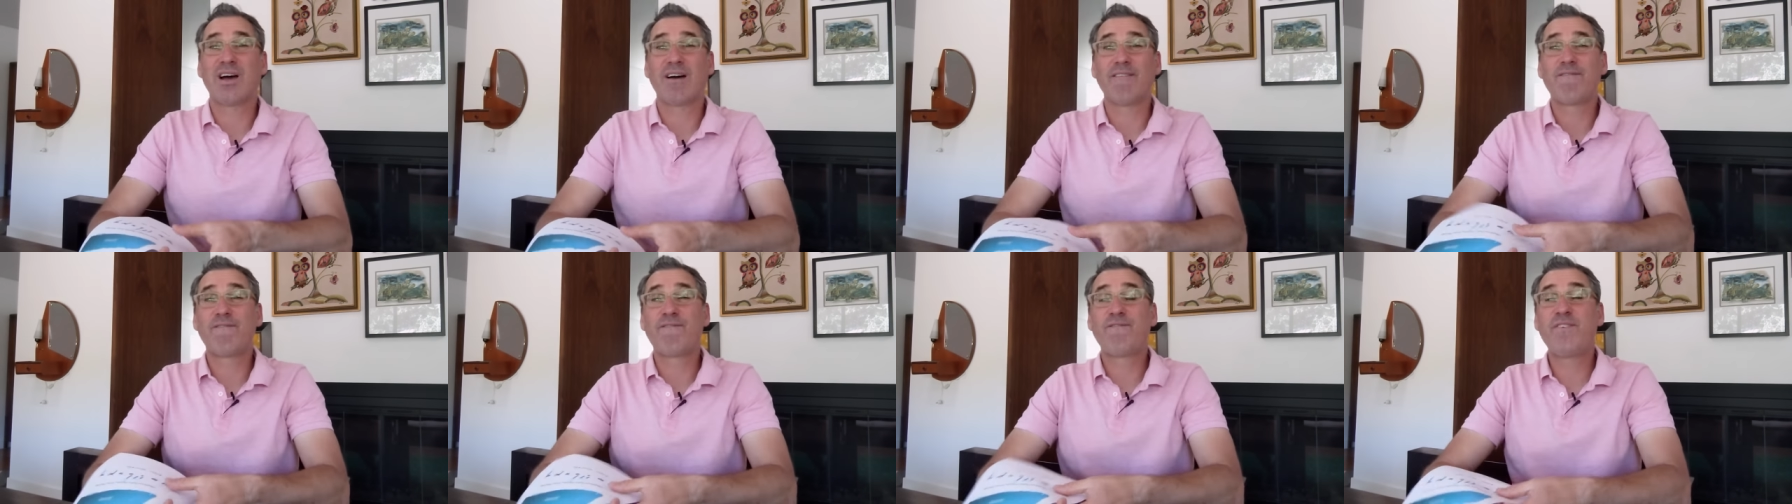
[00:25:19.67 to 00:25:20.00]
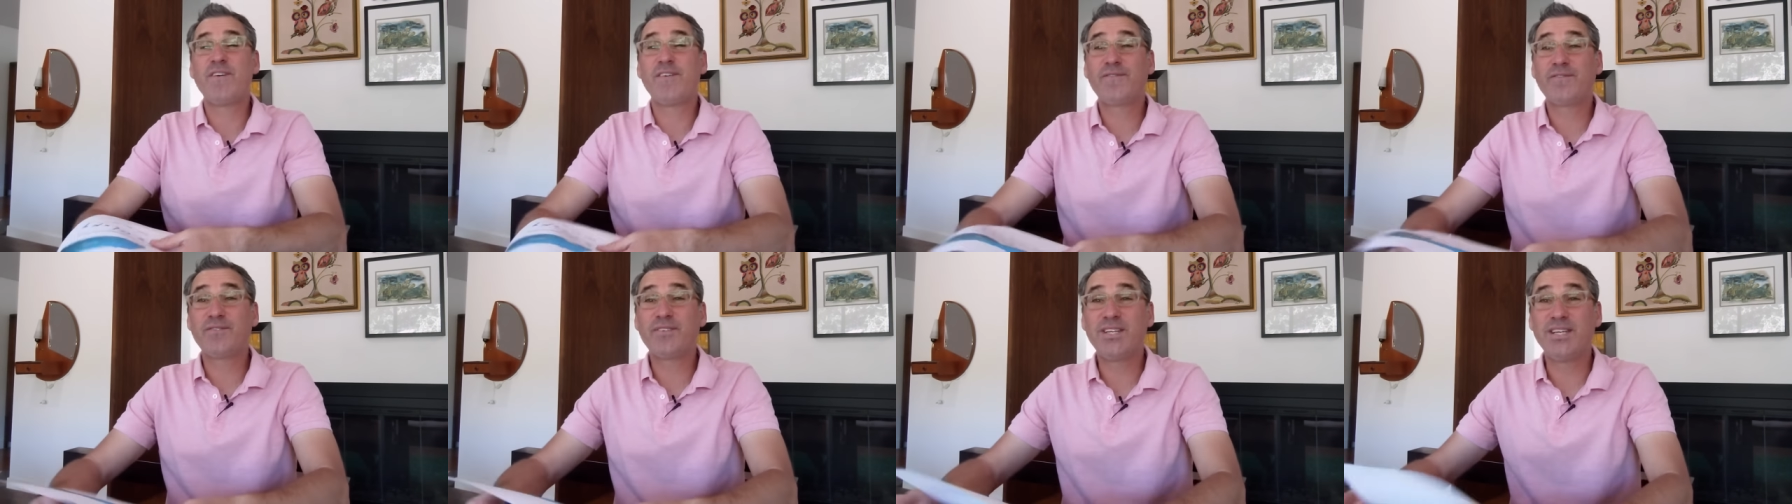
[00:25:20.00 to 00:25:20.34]
of
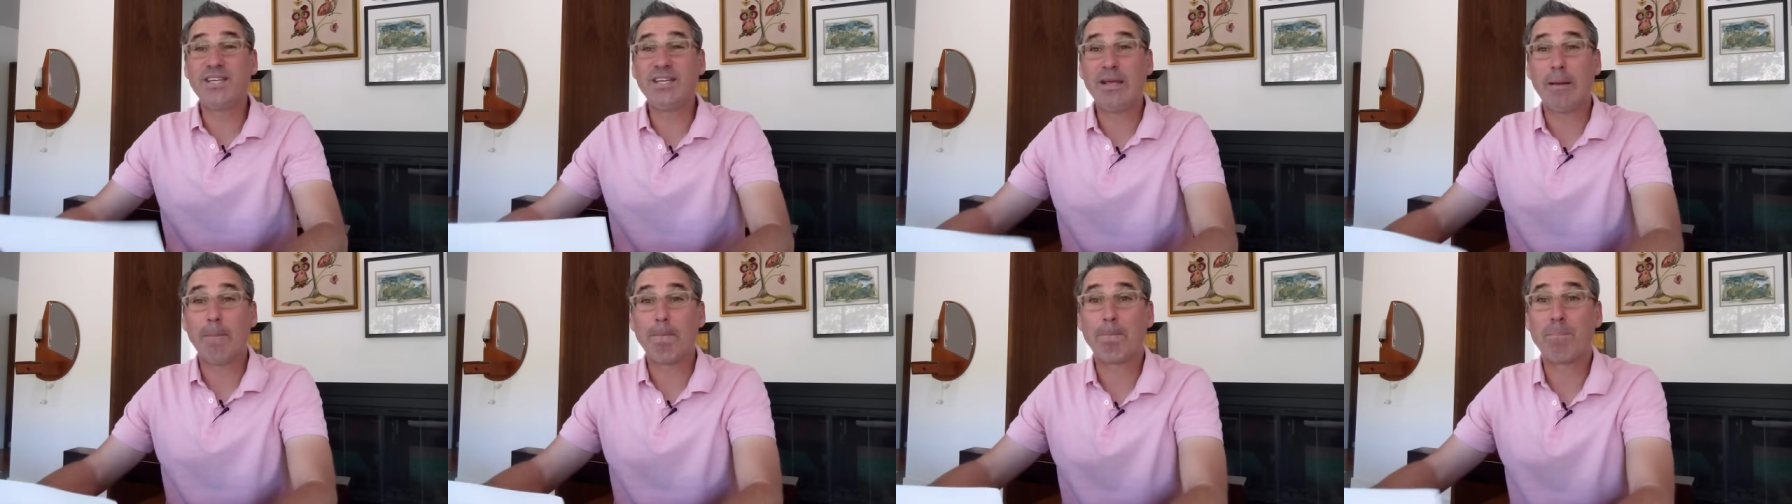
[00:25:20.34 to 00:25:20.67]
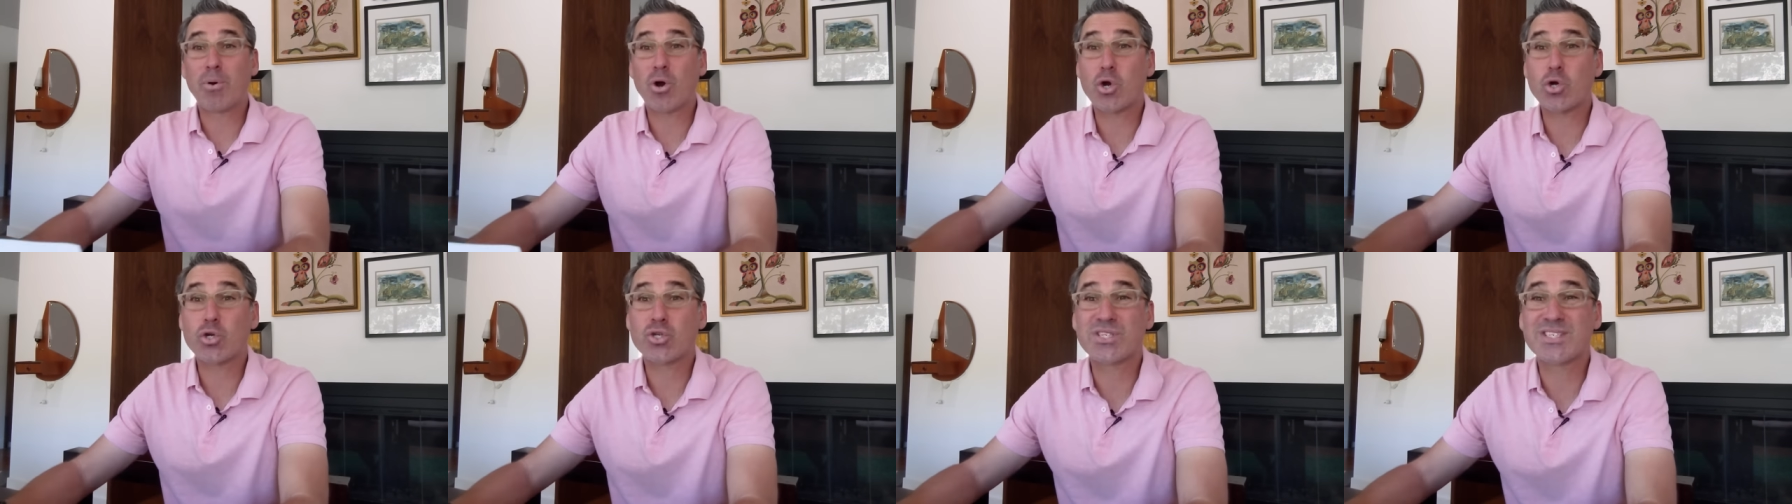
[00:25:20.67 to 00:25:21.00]

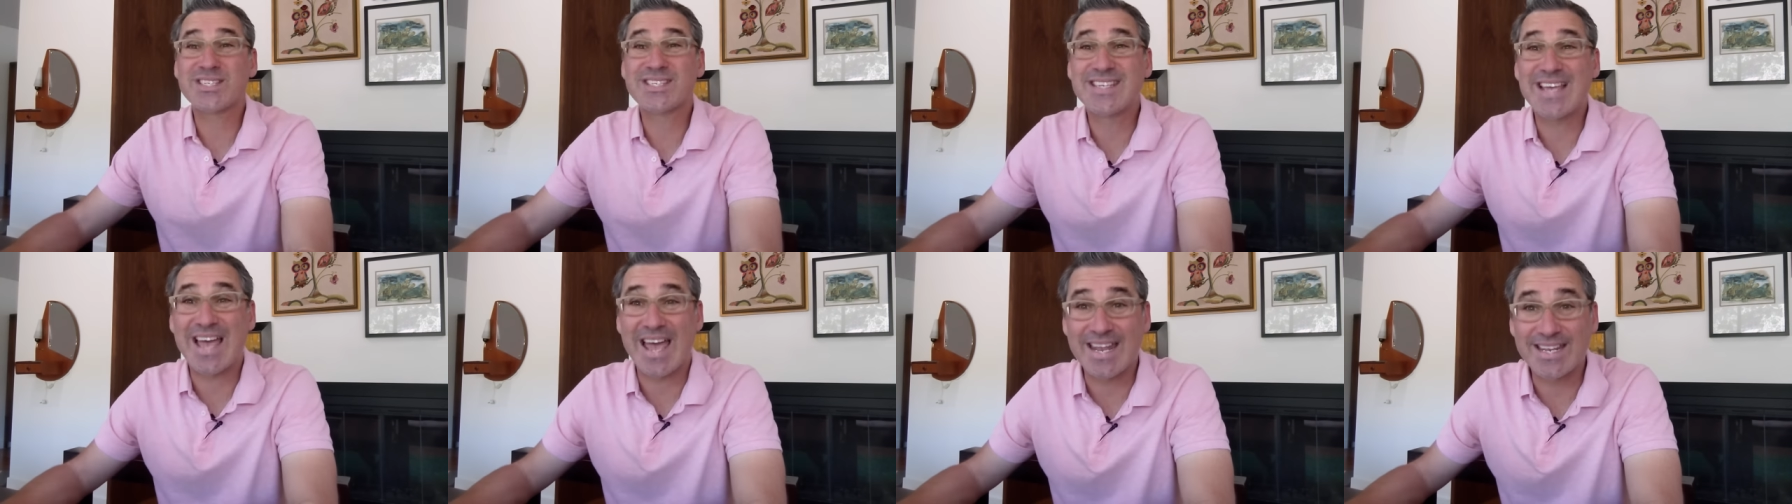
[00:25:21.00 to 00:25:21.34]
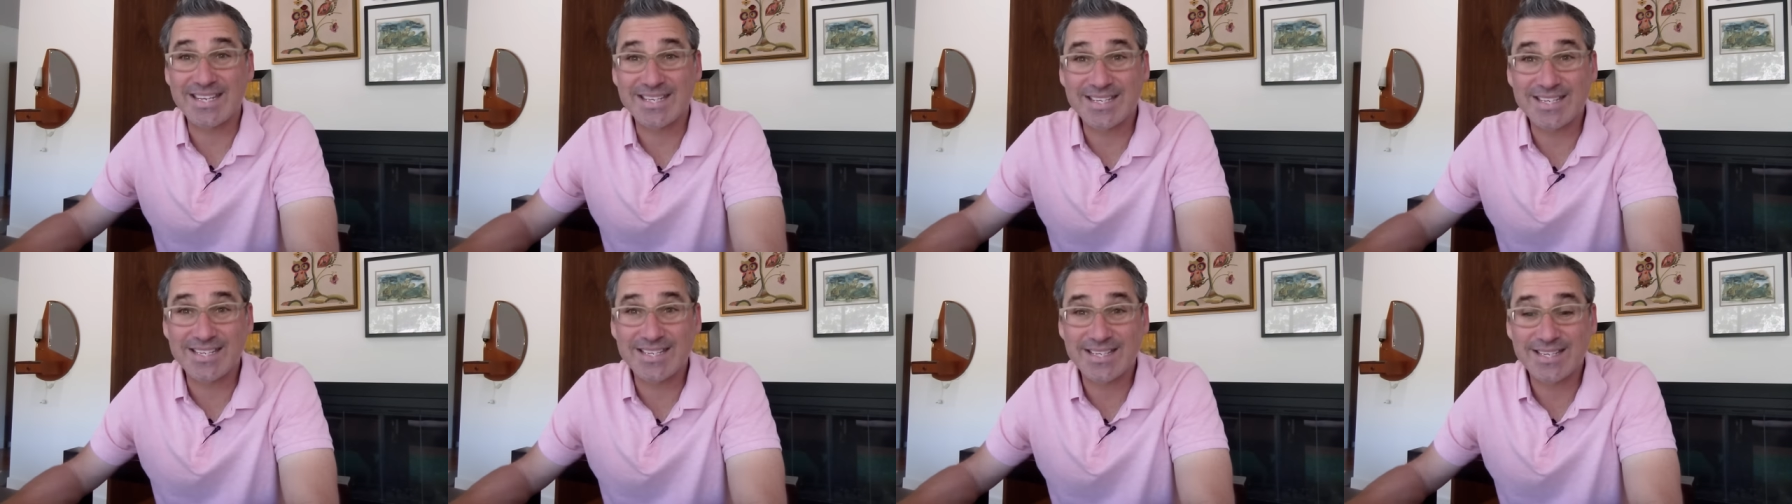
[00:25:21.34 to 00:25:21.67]

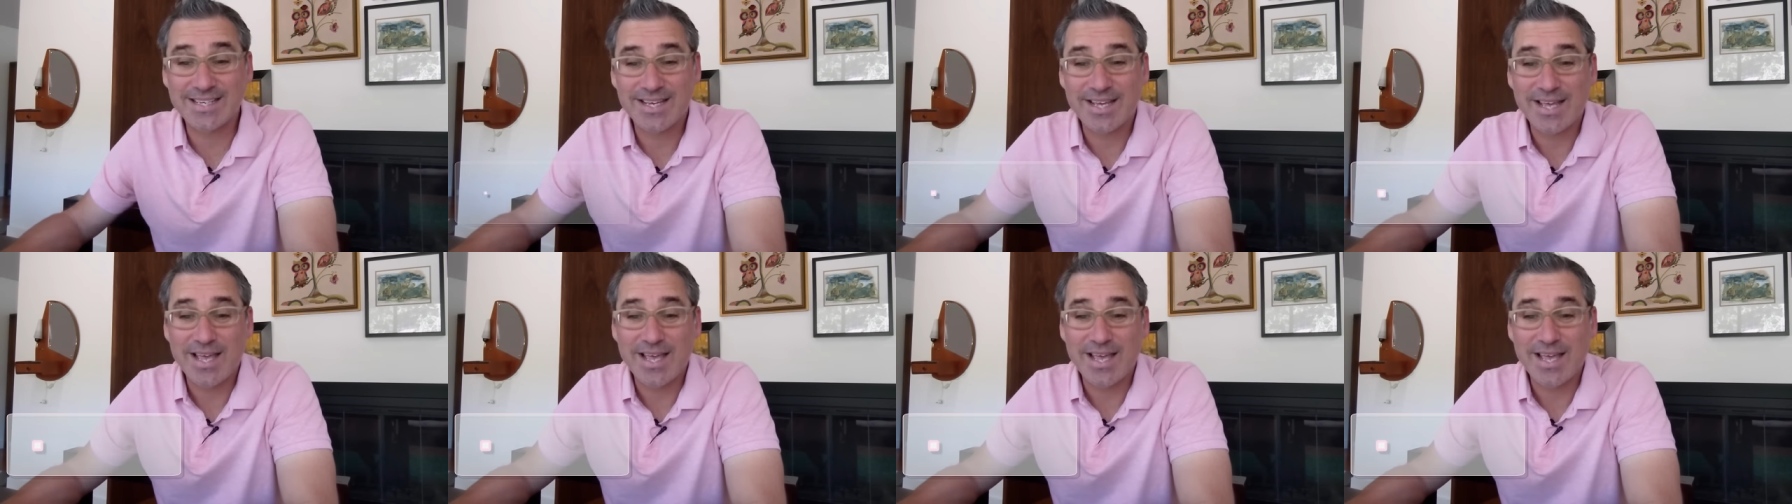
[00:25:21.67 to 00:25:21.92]
50%.